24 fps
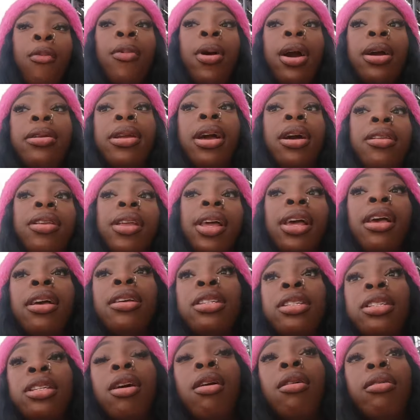right now that I
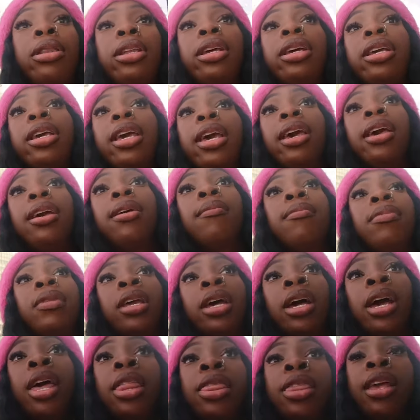can just go look at
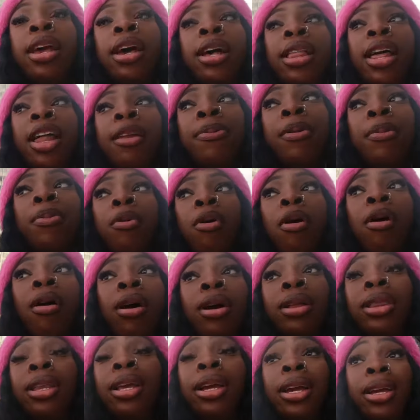that a lot of people
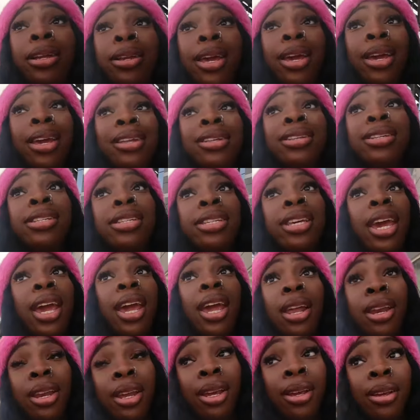are looking at and
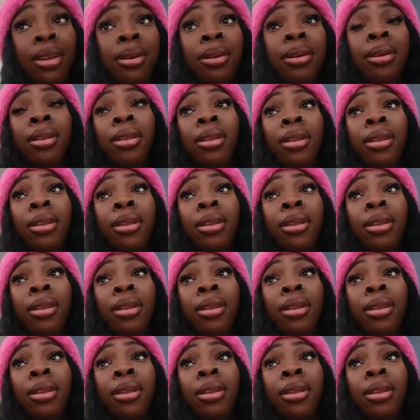scanning